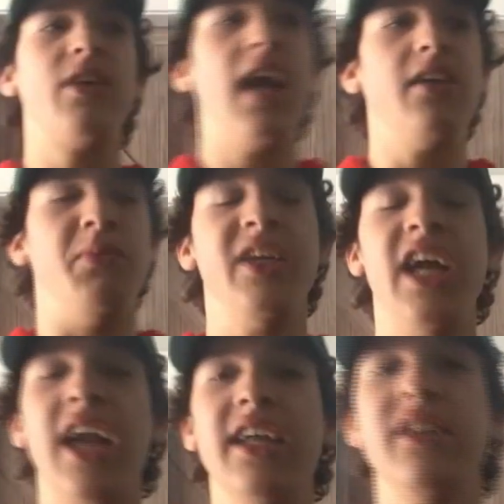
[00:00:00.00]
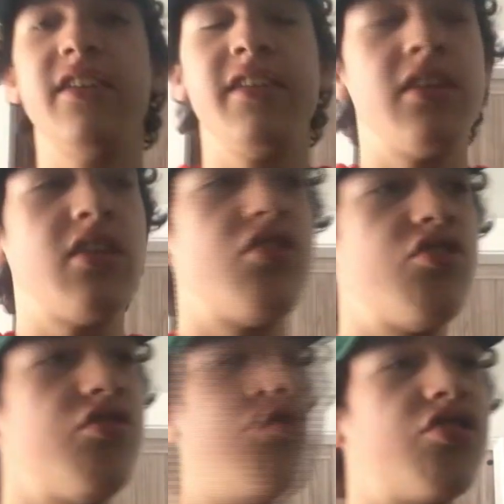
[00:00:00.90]
around him. We got to
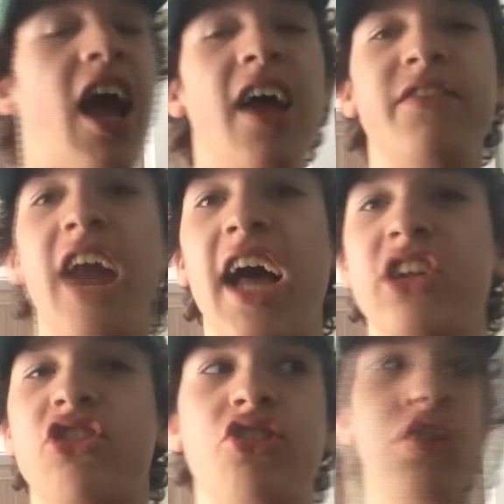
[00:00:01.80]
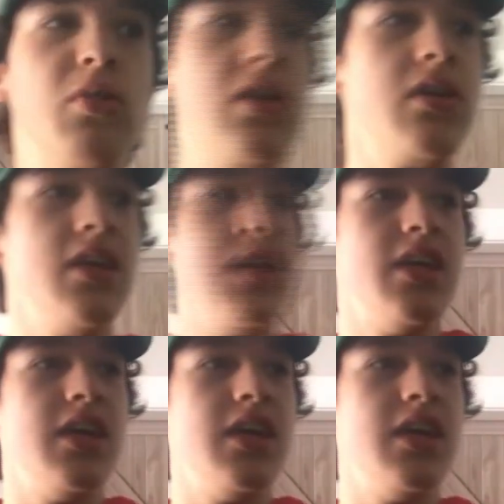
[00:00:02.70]
draft either Sewell,